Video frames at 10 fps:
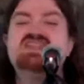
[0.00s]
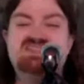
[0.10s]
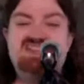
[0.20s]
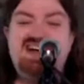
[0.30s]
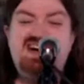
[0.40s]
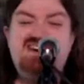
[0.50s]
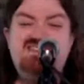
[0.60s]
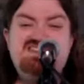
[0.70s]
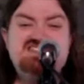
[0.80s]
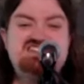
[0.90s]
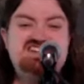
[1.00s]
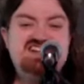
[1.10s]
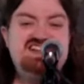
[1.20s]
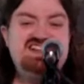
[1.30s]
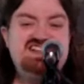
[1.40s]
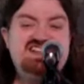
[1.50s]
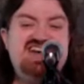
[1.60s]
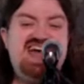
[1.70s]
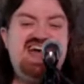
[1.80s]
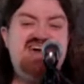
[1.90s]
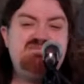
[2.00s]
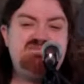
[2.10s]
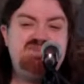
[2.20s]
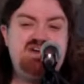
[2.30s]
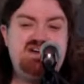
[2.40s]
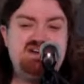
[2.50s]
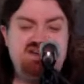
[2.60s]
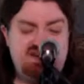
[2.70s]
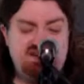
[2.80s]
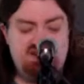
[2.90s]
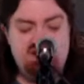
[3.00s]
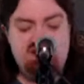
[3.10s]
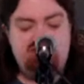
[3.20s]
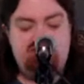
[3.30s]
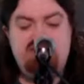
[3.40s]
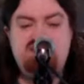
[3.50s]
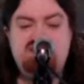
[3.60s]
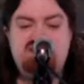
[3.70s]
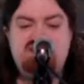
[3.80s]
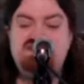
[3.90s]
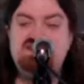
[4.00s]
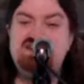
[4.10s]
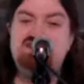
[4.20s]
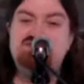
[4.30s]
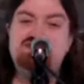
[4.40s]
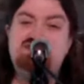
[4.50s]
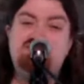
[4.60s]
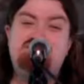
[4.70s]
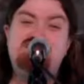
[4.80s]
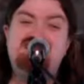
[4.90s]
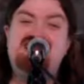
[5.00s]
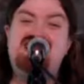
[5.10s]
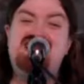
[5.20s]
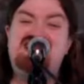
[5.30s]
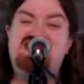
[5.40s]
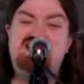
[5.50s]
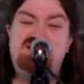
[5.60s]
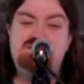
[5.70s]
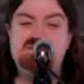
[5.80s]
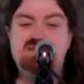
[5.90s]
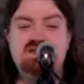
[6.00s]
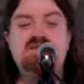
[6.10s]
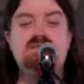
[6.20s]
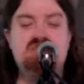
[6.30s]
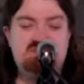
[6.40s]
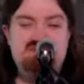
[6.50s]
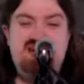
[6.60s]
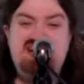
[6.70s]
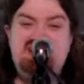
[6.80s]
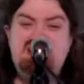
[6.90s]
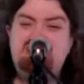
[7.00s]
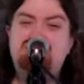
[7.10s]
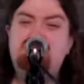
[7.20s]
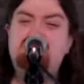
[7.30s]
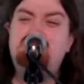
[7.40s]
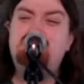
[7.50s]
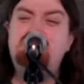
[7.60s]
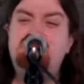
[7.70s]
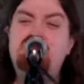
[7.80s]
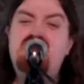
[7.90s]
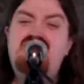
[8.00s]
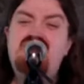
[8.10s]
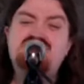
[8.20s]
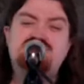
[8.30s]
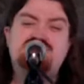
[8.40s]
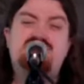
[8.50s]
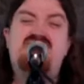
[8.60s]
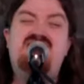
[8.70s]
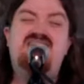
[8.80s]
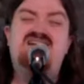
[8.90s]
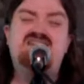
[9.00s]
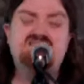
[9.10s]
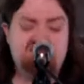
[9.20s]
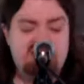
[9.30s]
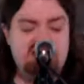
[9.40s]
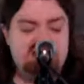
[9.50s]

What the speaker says: There is still an ember, a flicker of a flame that made it through the worst falls, the